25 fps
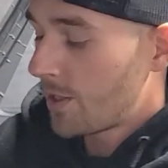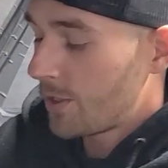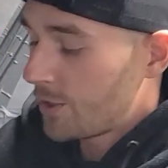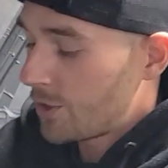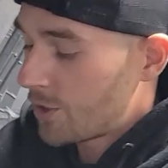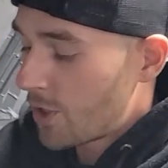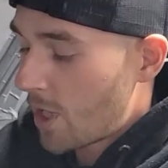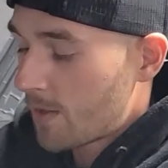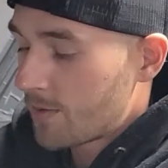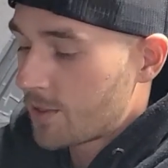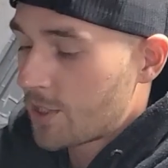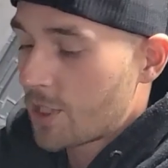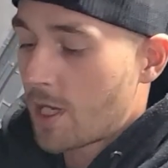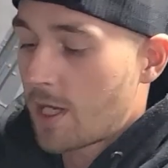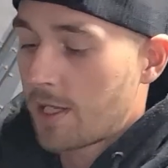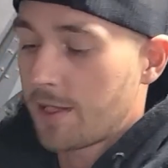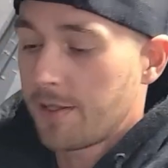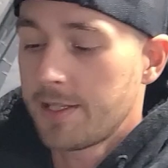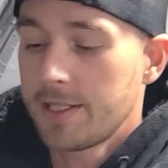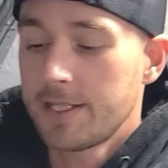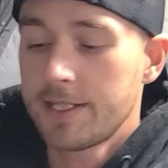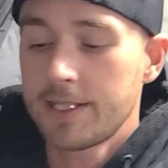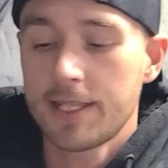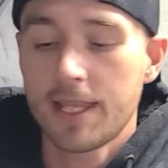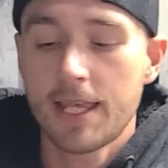a drop
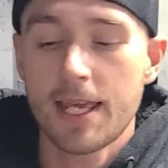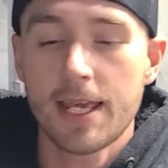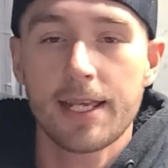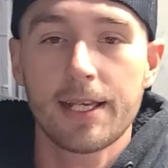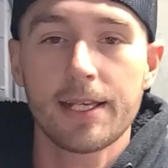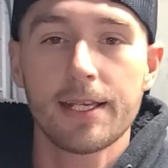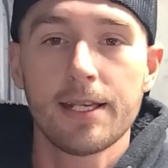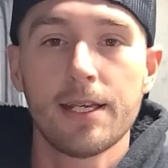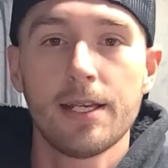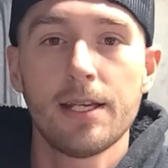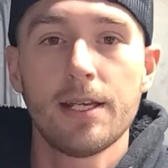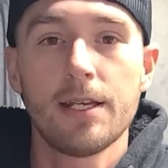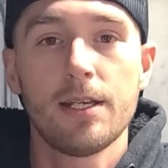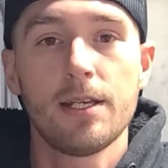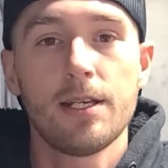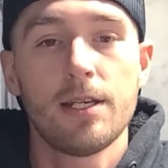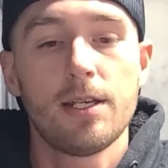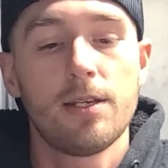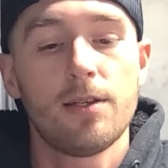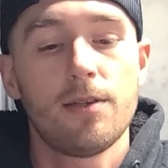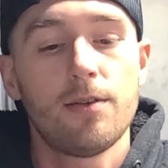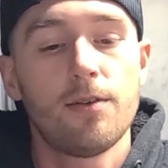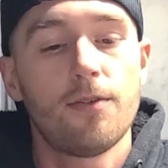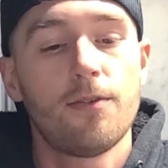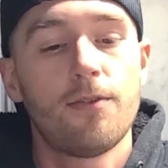shot, this thing
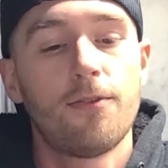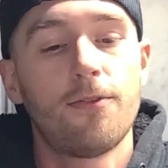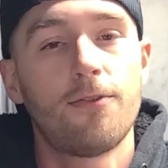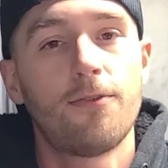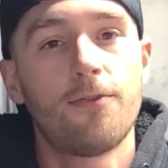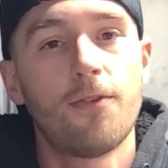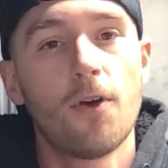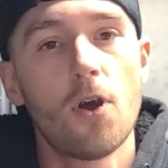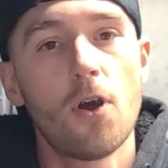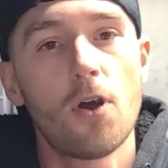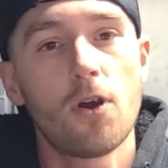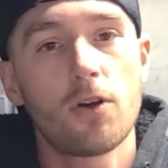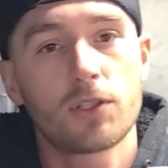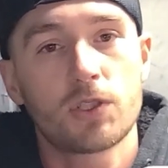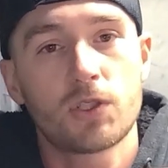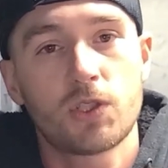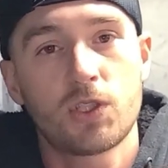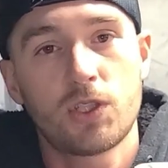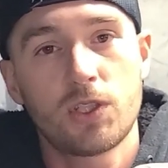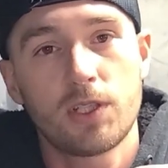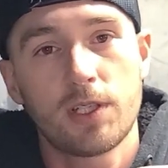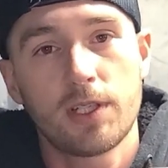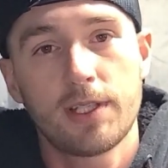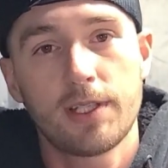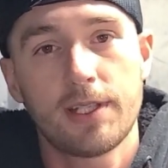
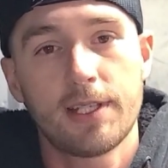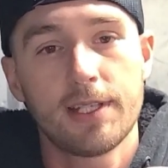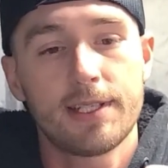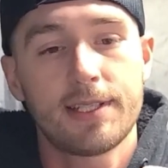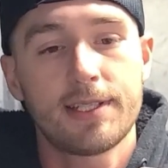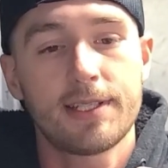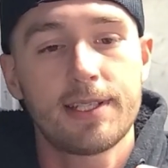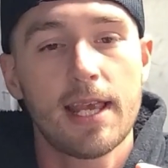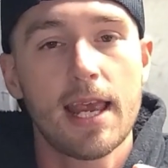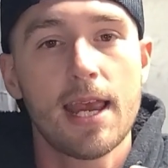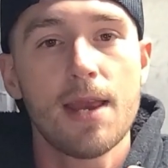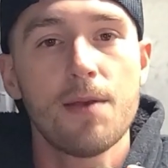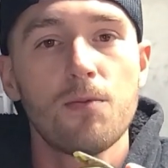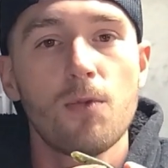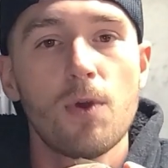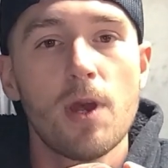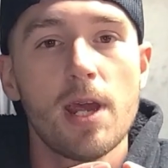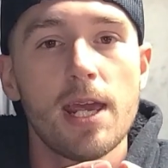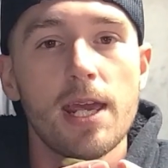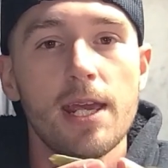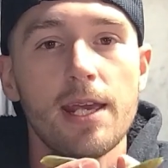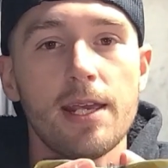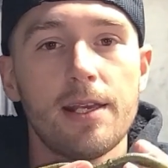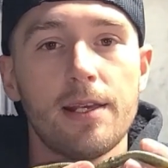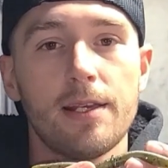falls the same
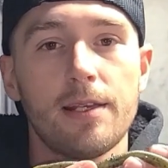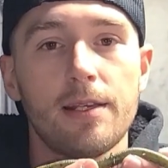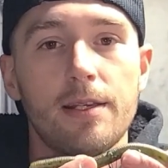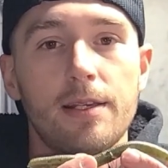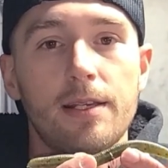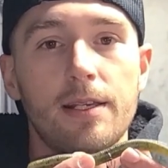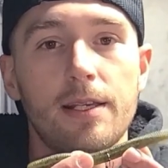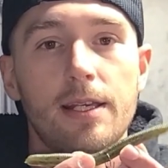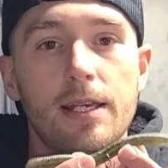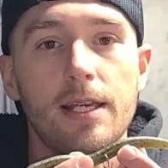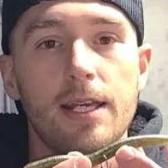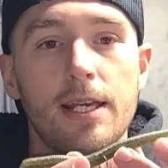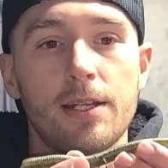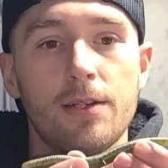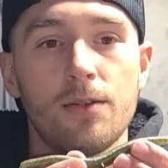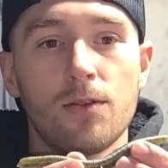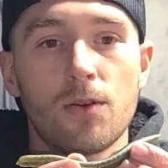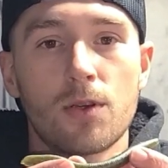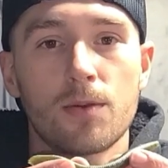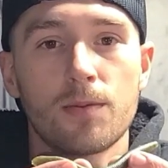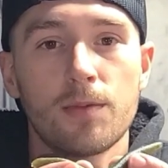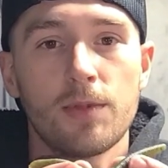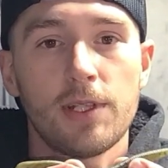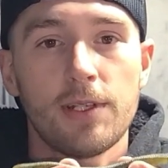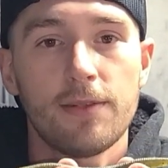way it
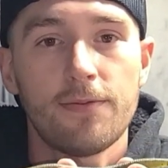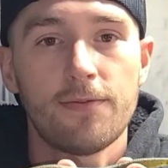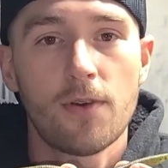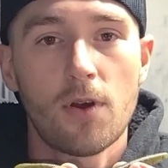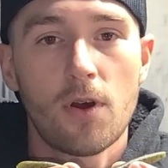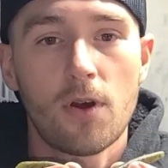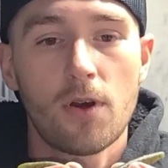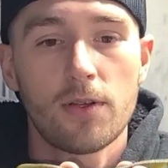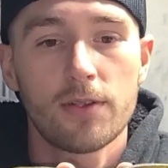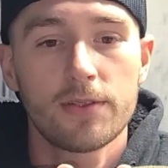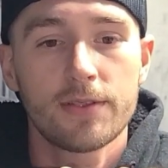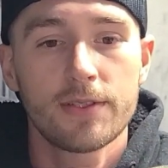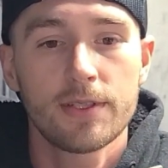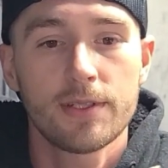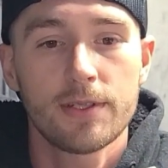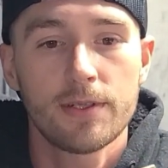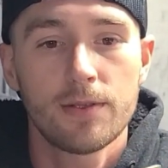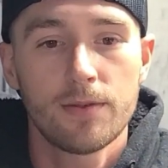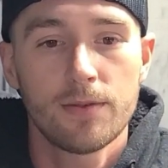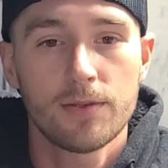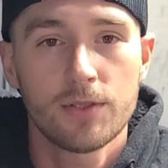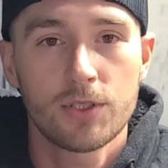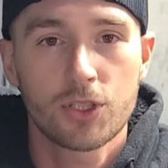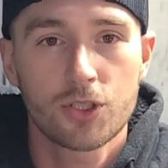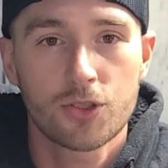normally falls,
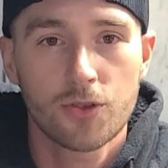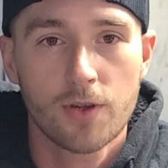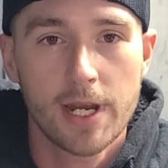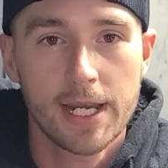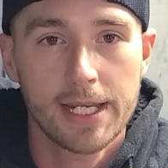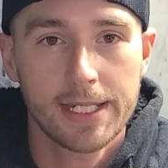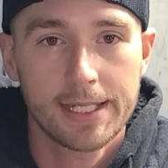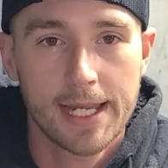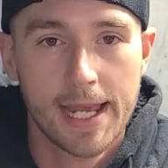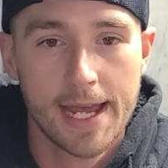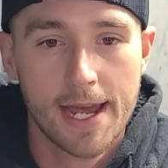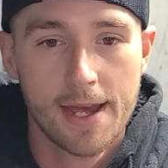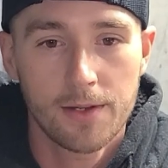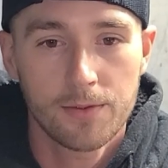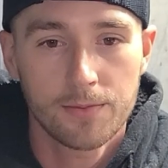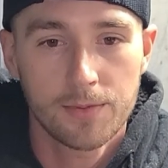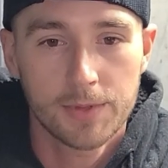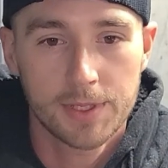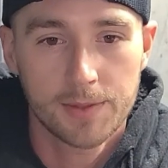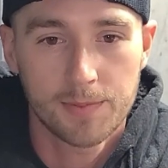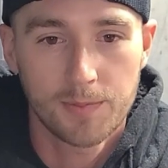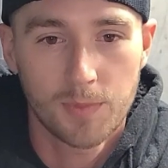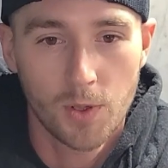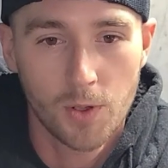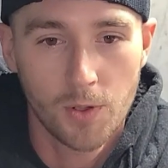straight down
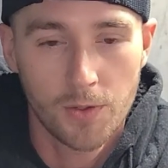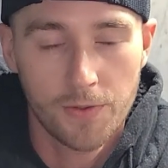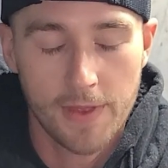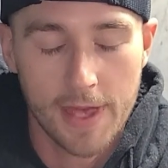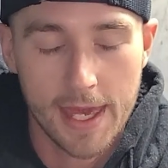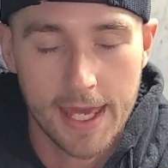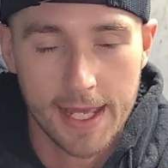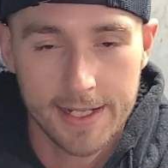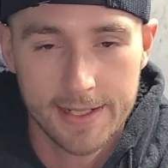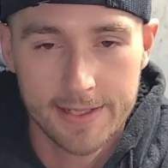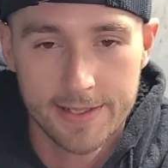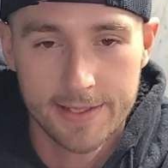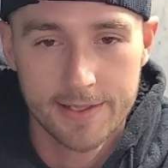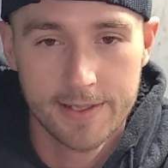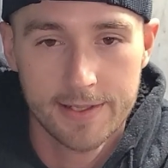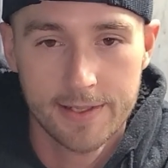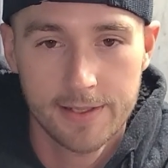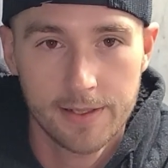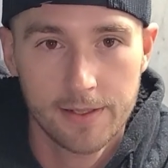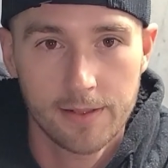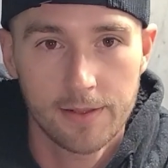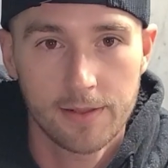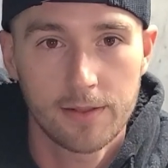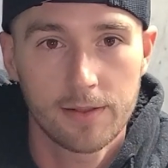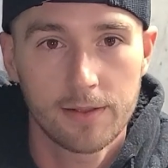with both ends,
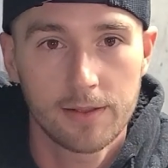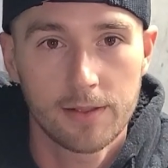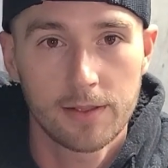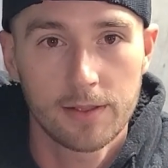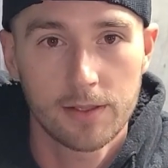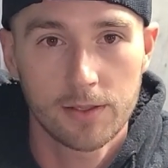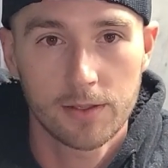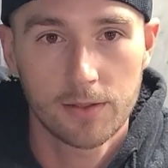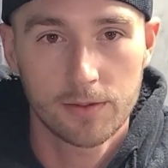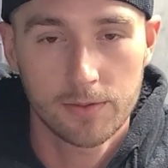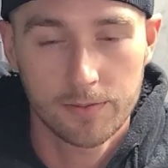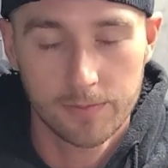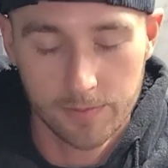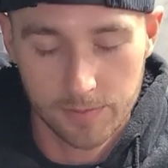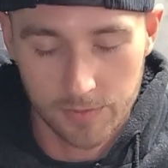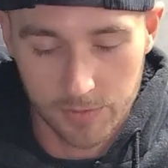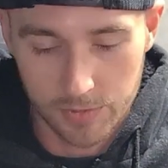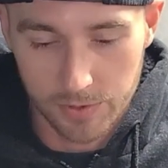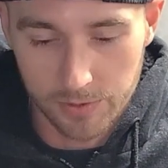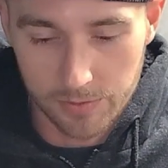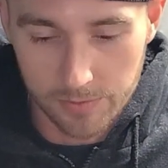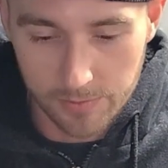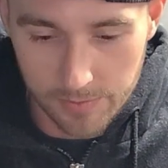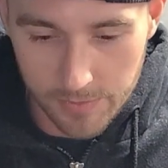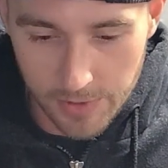
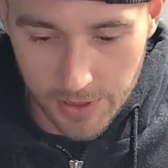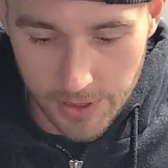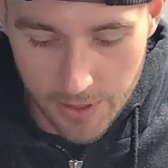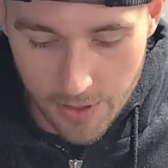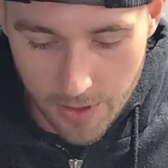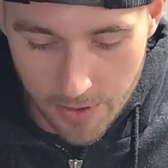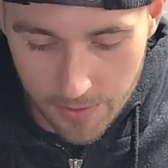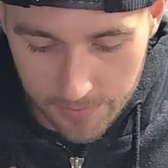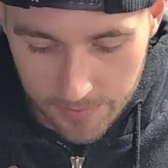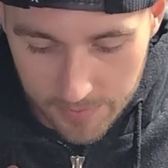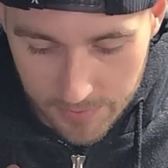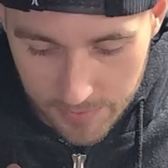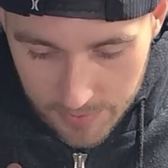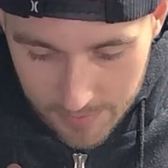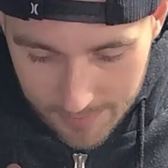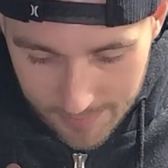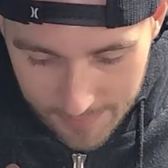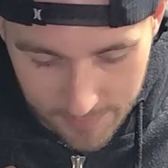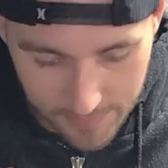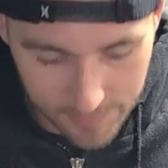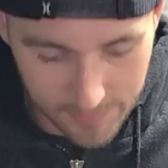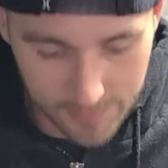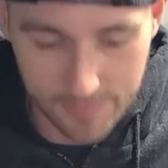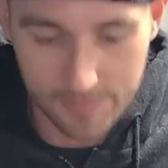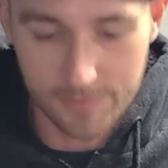you know,
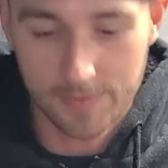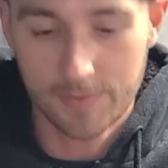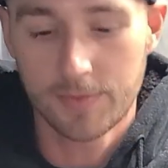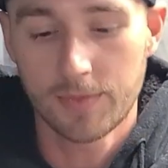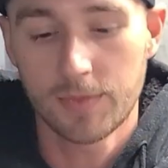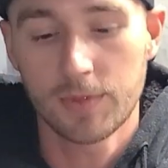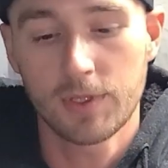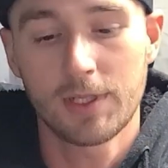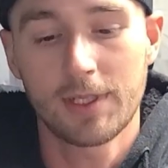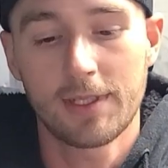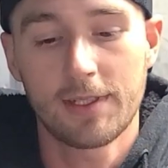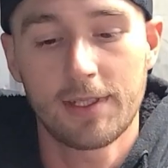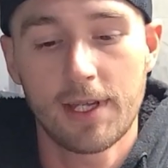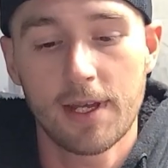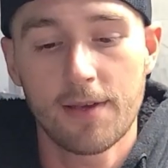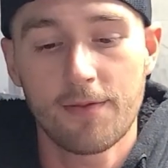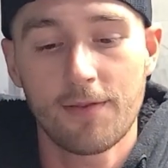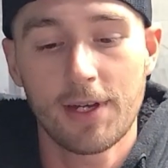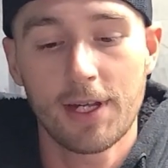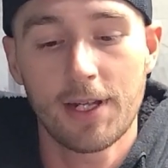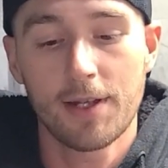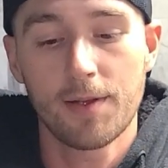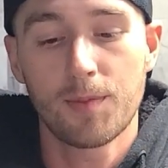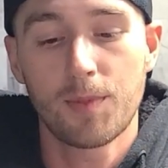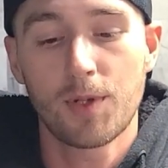
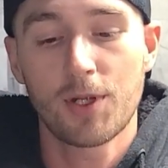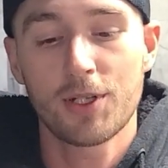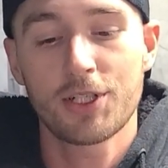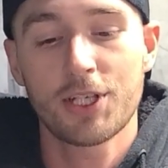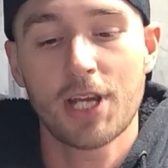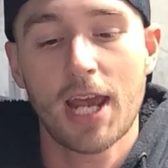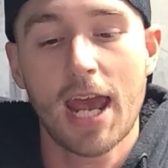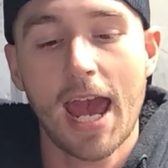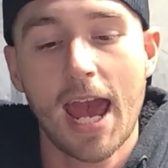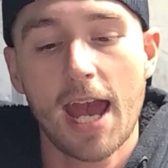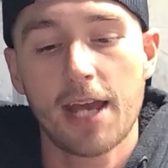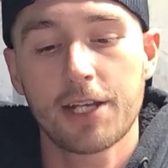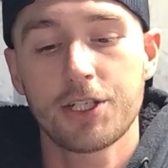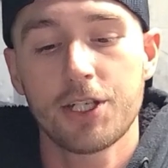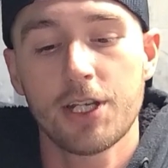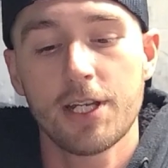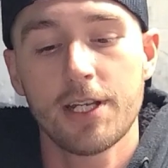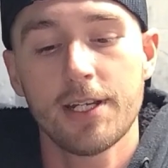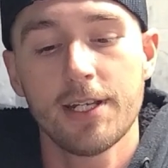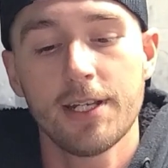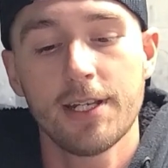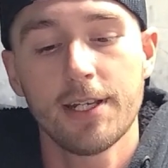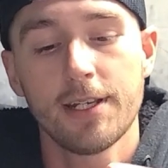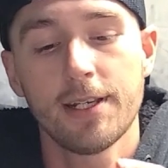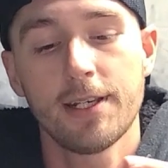giving it a bunch of
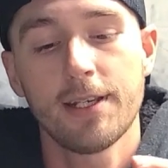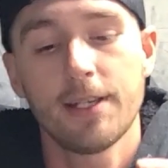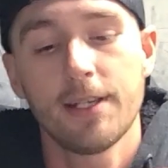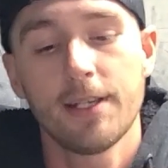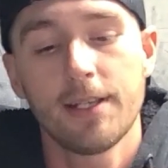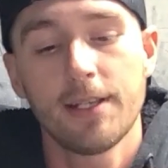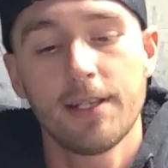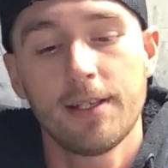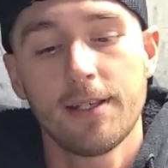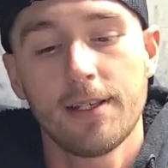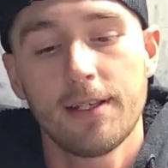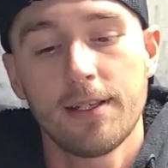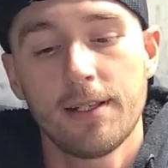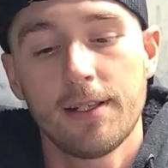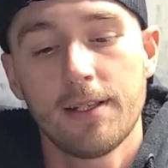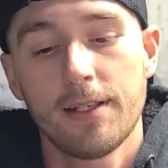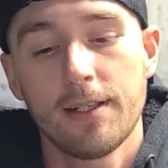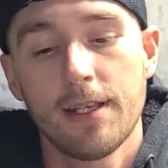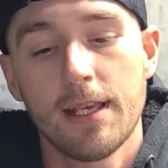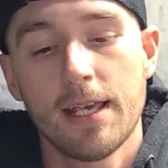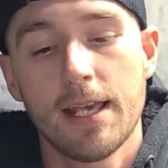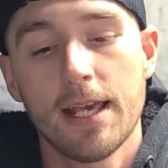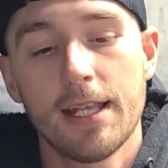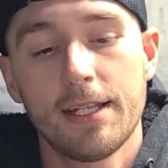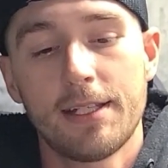action.
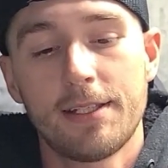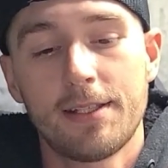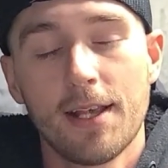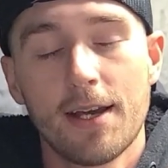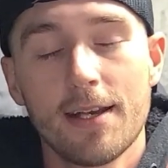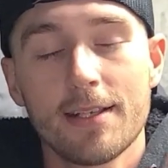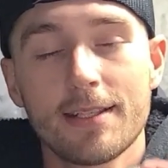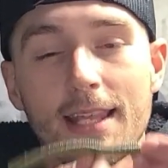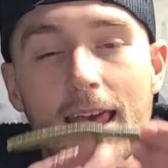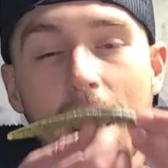It does